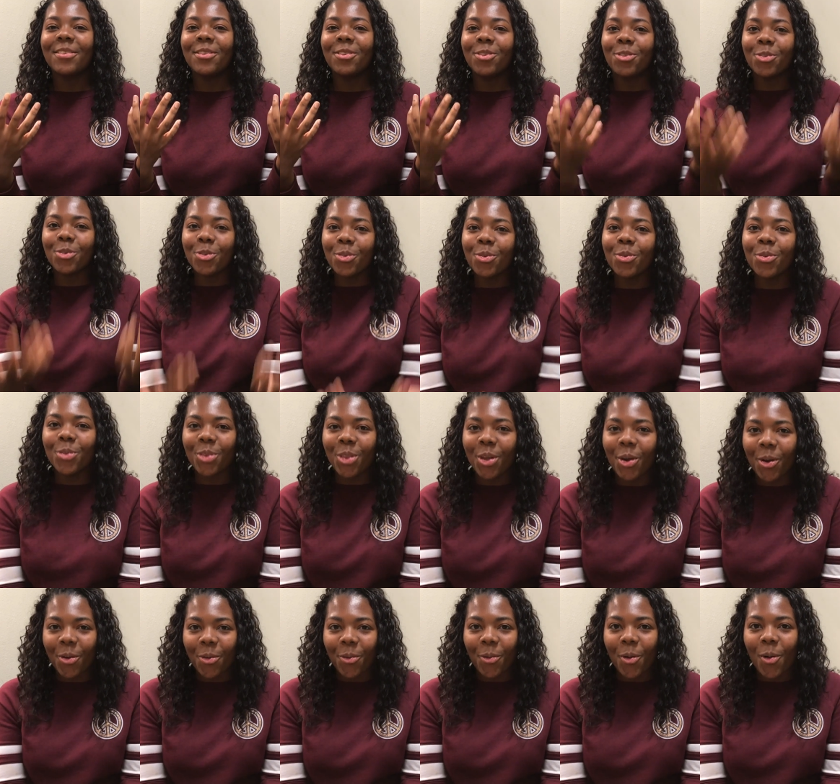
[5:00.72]
do
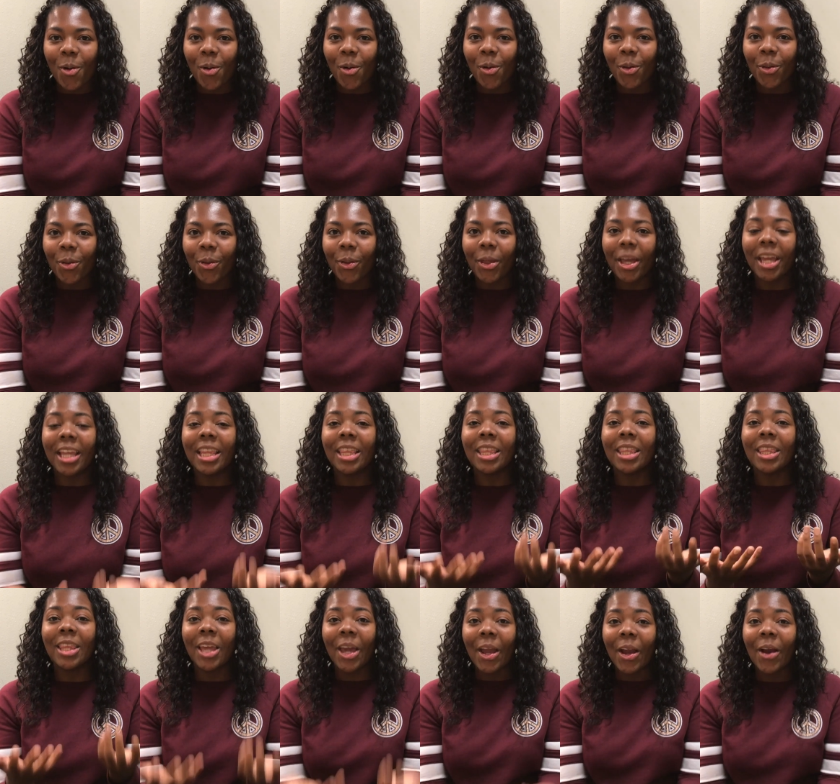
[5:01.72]
their role
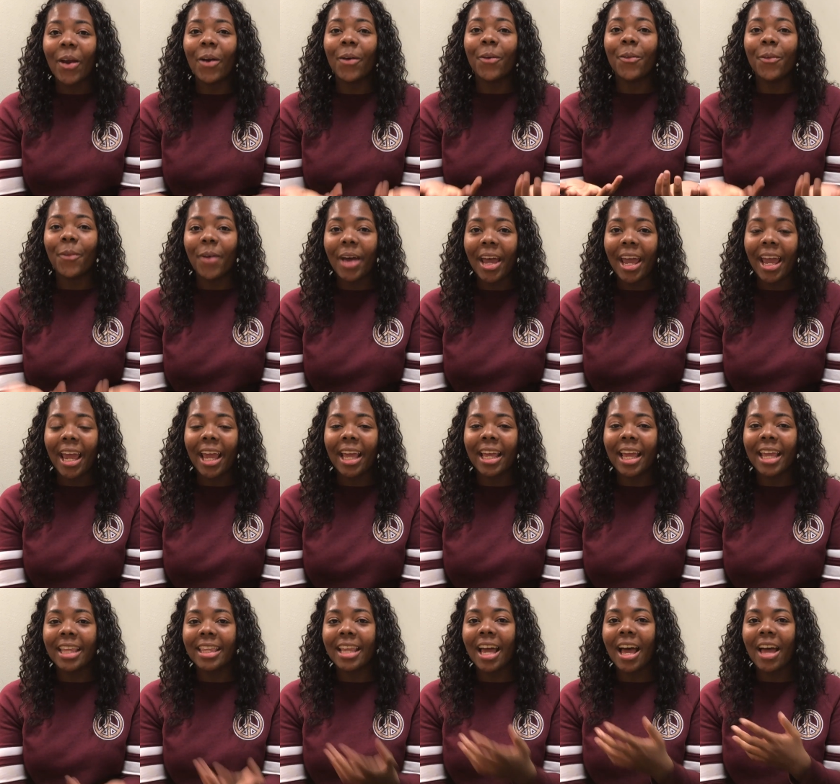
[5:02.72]
in their way
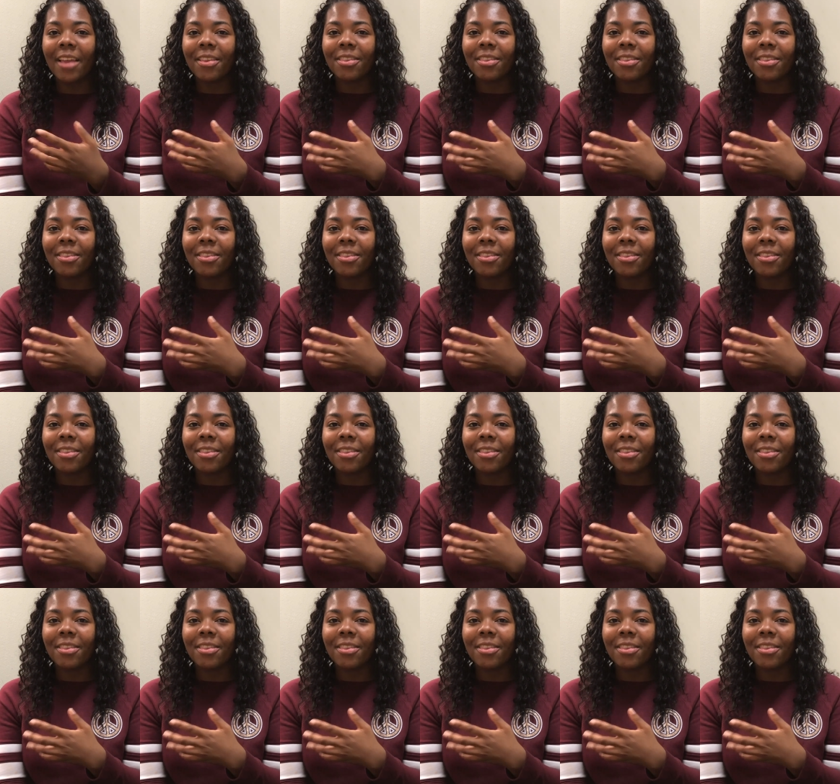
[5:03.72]
and not